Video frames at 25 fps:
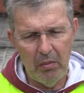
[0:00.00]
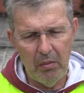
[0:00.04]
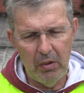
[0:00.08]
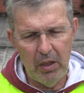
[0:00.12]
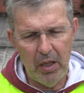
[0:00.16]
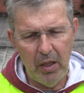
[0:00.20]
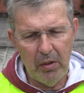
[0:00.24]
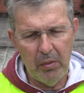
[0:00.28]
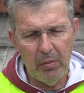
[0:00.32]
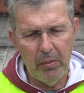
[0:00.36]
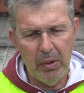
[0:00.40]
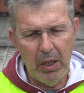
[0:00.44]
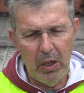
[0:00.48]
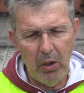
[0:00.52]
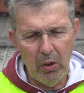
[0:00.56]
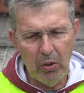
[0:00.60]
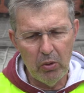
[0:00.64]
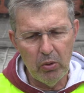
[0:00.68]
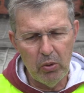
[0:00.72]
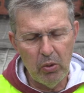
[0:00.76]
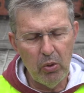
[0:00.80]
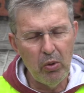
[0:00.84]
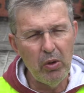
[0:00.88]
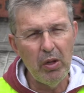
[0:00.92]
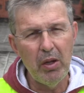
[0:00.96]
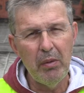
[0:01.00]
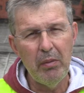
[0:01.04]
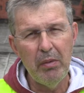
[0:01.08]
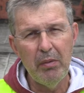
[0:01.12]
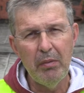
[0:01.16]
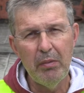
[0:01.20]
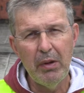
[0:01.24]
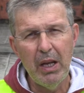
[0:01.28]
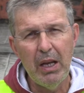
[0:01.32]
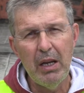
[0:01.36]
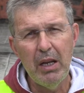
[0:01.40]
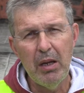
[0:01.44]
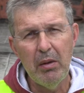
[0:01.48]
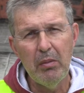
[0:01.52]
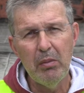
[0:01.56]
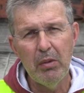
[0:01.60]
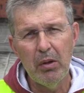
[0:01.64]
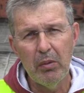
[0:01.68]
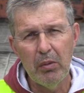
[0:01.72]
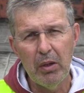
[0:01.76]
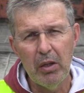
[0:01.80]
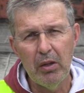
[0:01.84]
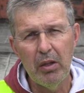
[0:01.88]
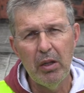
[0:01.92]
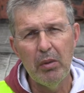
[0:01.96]
that belong to the very
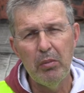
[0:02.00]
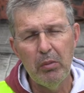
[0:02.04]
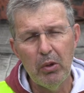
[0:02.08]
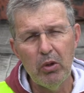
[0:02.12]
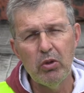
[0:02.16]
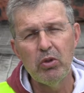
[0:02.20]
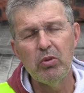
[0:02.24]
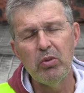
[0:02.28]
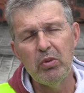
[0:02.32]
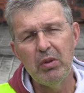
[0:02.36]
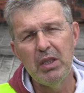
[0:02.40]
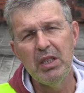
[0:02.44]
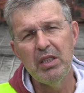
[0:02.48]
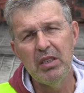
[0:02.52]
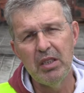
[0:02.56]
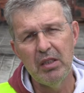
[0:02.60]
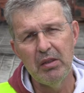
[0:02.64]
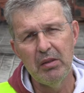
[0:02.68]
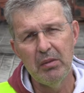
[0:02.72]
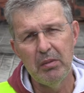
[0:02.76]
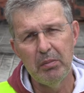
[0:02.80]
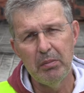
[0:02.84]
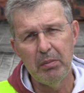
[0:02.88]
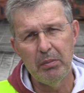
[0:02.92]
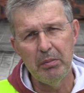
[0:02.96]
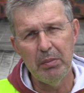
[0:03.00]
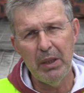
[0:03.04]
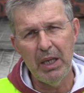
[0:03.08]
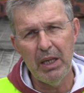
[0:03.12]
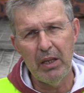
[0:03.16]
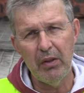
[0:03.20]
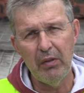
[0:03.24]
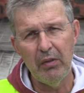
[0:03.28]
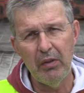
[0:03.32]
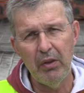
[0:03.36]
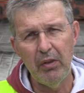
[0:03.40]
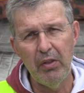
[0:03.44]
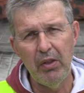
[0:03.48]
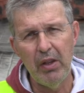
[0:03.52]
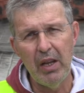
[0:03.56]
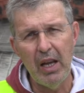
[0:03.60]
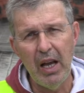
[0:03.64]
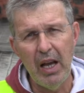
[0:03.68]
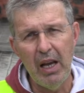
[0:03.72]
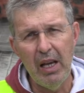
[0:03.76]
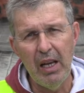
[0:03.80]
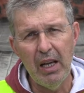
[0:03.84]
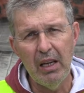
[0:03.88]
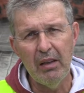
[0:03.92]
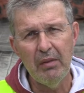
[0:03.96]
the most recent part of the
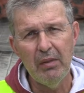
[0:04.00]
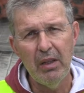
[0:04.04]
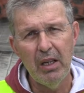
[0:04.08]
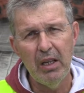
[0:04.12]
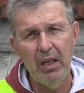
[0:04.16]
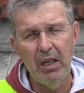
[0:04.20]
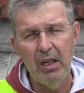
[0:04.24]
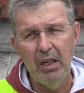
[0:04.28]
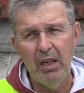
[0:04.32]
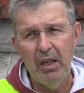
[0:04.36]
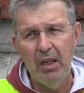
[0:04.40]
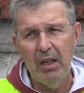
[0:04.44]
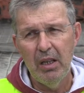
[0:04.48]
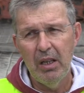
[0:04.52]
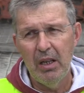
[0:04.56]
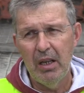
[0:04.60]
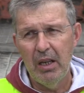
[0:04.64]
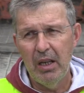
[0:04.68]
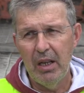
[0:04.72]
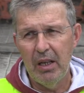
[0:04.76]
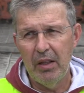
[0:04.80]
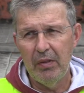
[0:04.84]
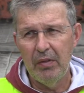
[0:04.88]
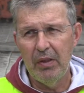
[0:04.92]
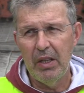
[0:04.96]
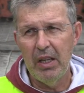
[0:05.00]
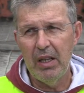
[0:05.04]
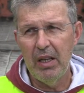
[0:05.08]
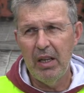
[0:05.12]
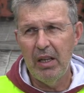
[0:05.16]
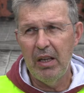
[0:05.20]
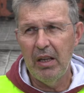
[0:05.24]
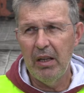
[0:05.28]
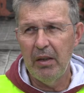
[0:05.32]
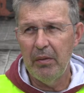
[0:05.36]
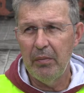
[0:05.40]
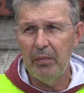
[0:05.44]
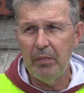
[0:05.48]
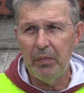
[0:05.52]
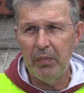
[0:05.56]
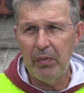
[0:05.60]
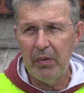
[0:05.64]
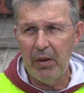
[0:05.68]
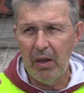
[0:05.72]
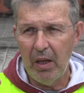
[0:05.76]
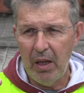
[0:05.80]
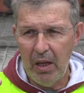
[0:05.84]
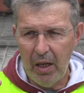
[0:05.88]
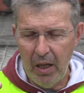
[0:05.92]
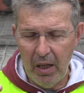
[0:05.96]
island and uh,
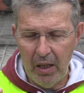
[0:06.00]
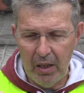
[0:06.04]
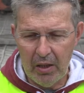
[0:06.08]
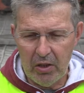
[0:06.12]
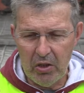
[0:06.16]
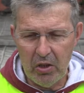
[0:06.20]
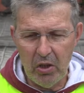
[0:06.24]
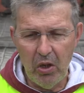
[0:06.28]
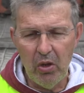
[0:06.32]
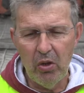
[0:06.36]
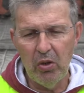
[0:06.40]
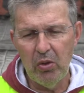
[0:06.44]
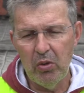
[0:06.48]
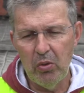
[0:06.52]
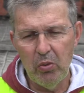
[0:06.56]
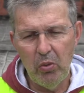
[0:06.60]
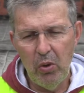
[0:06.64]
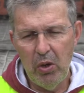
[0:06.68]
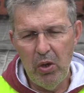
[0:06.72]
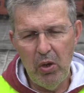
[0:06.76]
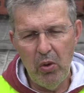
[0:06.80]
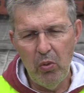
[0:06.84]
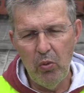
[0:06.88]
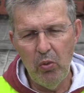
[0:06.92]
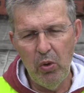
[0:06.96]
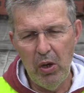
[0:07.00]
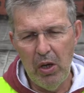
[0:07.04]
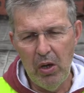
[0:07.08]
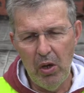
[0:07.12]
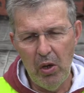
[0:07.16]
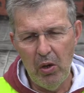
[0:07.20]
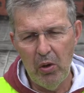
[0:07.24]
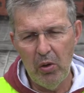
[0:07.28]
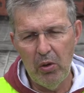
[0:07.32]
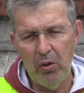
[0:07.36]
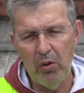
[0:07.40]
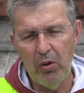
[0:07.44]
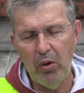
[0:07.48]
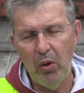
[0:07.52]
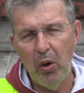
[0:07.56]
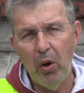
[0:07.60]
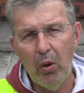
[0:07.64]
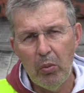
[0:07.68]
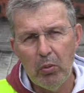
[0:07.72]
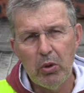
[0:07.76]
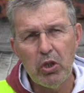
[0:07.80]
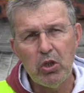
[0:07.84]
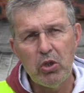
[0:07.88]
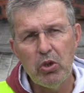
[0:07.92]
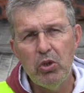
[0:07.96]
uh, so we, we are
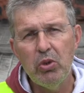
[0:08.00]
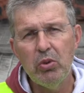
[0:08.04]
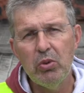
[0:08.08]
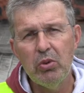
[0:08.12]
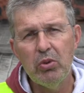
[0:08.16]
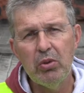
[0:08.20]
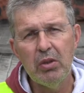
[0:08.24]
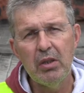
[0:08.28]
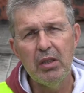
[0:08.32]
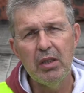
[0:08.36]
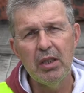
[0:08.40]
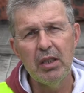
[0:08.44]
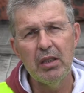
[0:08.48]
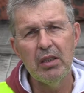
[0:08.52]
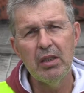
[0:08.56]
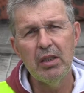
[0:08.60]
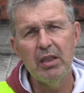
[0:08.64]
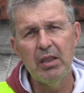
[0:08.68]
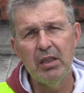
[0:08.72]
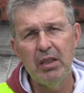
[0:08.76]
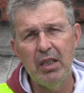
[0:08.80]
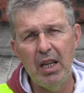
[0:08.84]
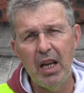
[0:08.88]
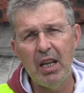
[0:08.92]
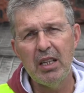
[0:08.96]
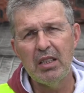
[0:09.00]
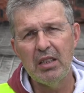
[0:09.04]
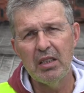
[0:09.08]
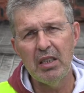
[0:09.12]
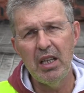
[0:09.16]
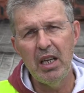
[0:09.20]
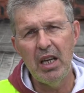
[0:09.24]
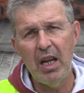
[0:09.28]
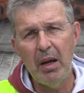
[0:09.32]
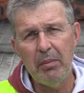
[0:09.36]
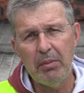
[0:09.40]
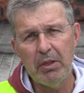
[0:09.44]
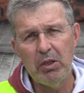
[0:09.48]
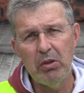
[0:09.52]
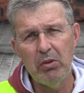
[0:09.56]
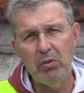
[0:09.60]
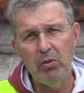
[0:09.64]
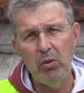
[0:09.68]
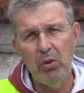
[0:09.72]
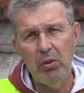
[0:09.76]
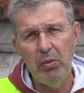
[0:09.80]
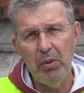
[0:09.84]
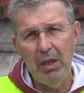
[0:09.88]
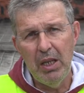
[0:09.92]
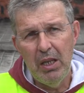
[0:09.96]
almost sure that the next eruption
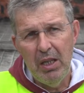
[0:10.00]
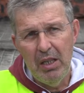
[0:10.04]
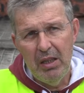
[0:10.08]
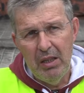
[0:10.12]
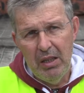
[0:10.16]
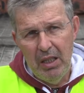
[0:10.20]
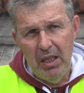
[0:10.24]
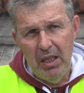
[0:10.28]
will be in